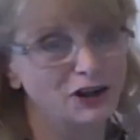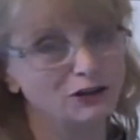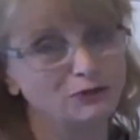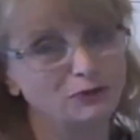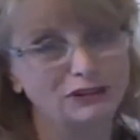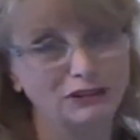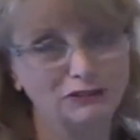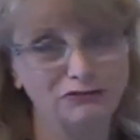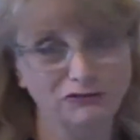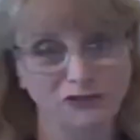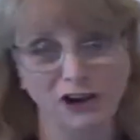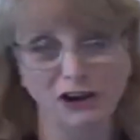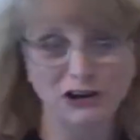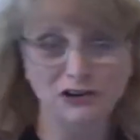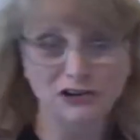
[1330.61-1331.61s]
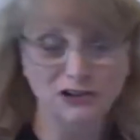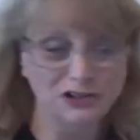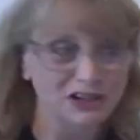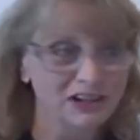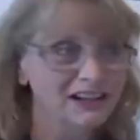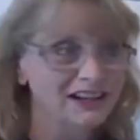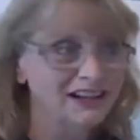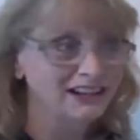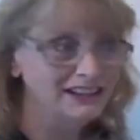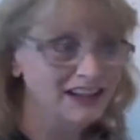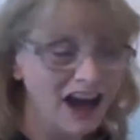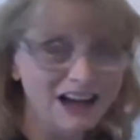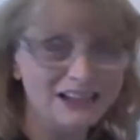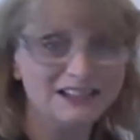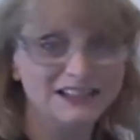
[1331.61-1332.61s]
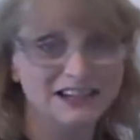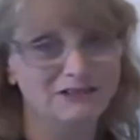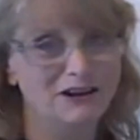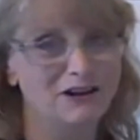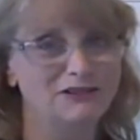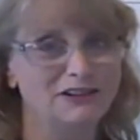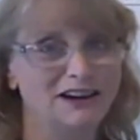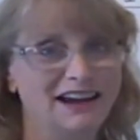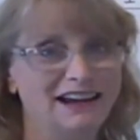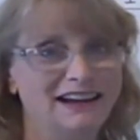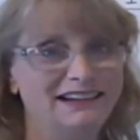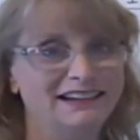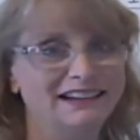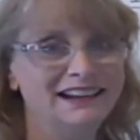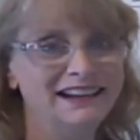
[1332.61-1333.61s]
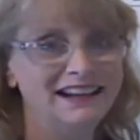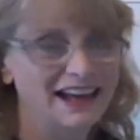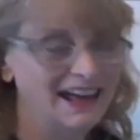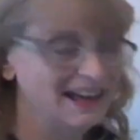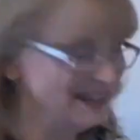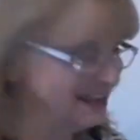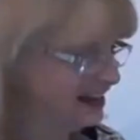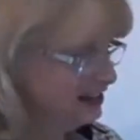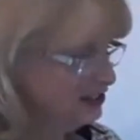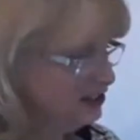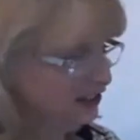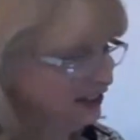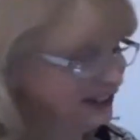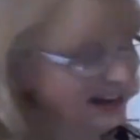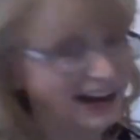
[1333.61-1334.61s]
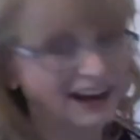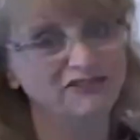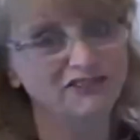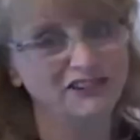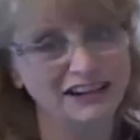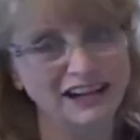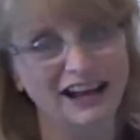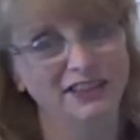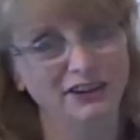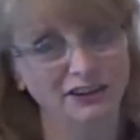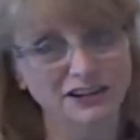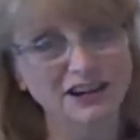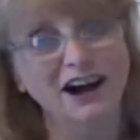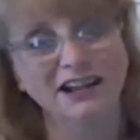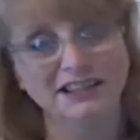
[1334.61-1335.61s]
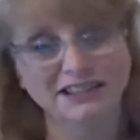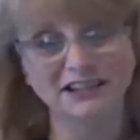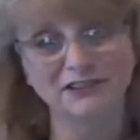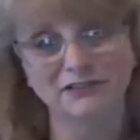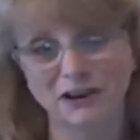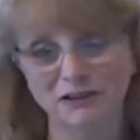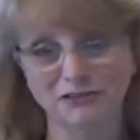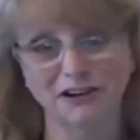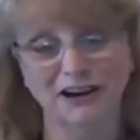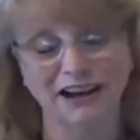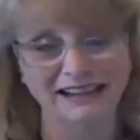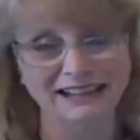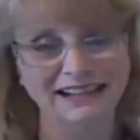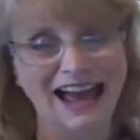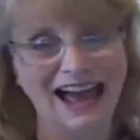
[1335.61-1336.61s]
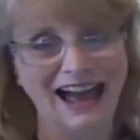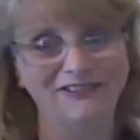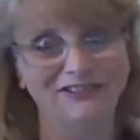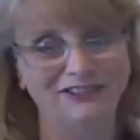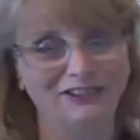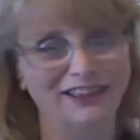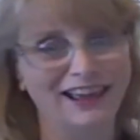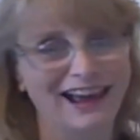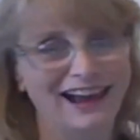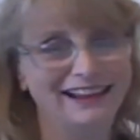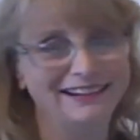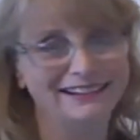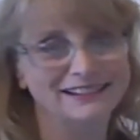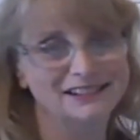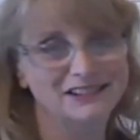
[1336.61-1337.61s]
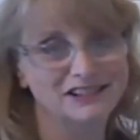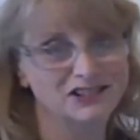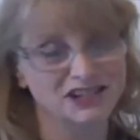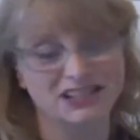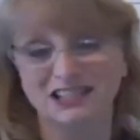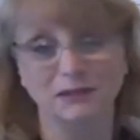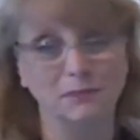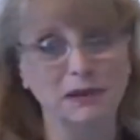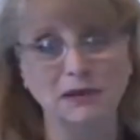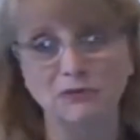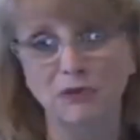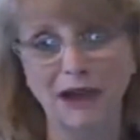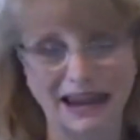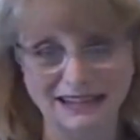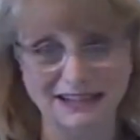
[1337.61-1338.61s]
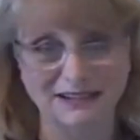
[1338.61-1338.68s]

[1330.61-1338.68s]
I started with the first non-zero grade, and then I took every other non-zero grade after that, just to be